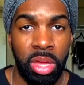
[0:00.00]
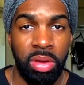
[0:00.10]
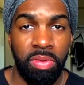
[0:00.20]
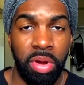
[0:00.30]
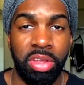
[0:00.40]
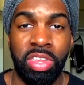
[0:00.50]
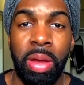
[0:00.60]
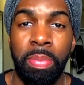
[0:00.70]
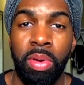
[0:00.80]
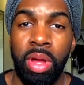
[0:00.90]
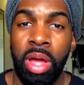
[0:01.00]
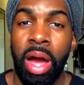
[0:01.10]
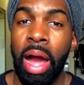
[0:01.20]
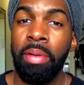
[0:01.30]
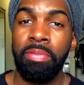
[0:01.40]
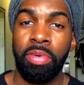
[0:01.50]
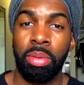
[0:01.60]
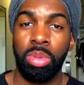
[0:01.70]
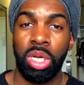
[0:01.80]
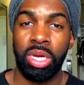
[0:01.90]
For example, I'm
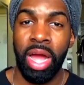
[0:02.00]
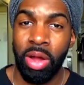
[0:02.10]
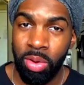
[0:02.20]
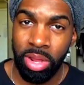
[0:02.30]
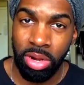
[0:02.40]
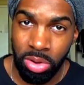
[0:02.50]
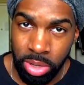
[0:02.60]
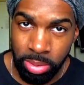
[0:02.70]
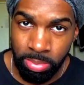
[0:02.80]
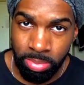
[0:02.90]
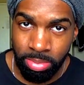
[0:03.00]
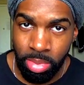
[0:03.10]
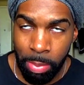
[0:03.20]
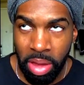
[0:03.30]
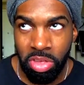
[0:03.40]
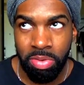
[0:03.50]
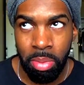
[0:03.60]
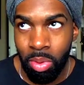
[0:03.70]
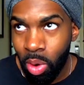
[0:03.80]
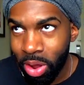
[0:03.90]
from Chicago, Illinois. I'm actually from
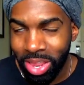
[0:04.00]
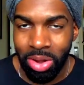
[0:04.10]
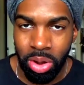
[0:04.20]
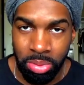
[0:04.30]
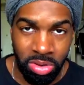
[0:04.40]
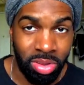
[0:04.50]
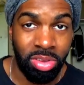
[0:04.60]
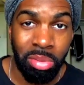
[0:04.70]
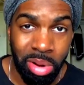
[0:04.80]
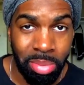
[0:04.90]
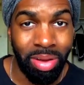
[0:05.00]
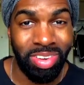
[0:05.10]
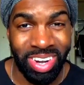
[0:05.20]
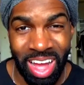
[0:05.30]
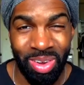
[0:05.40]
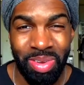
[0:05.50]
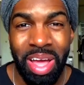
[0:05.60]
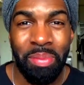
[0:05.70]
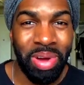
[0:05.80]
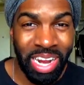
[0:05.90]
Aurora, Illinois, which is a suburb of Chicago.
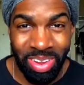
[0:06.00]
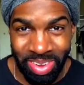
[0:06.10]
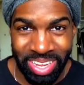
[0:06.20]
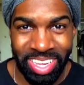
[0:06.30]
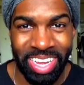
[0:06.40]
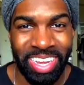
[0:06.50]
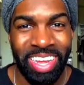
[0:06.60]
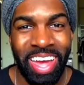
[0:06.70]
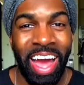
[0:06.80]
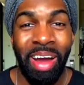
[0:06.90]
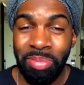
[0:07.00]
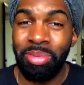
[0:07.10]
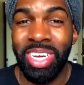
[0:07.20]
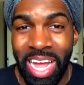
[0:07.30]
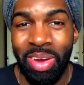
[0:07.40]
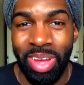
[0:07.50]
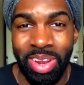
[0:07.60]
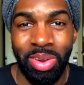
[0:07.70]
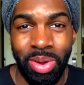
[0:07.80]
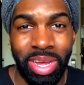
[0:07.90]
But anyways, I'm from Chicago,
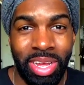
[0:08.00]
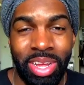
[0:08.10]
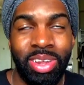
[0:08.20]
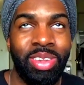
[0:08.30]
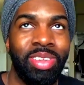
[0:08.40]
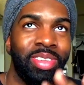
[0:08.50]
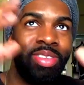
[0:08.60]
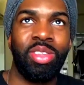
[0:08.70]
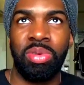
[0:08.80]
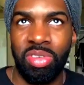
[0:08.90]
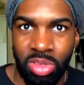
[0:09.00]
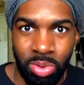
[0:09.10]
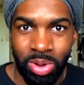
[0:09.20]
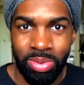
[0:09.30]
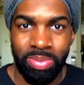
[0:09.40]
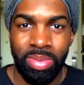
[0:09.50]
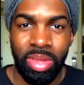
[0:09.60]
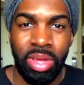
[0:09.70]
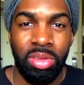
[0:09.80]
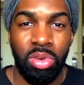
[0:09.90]
Illinois to the rest of the world.
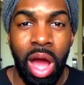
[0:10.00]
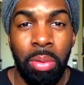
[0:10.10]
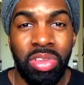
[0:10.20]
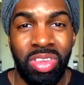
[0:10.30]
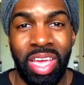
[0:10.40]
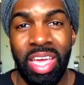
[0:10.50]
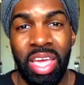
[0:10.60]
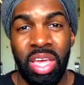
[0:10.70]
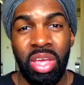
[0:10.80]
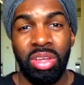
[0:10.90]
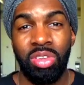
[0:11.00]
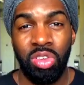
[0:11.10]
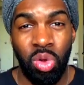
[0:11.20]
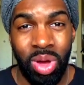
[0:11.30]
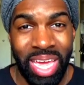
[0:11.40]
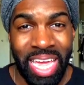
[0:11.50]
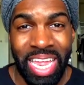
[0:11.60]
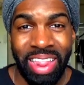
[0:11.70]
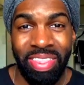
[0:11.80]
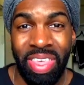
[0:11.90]
So I would say, soy
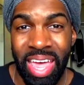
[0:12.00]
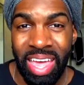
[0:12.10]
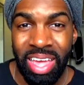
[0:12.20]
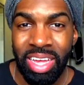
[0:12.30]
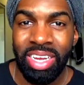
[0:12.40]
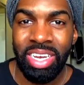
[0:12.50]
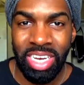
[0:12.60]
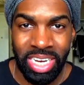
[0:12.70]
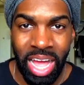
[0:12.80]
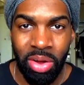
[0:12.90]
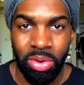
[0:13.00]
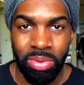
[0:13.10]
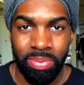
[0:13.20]
de Chicago.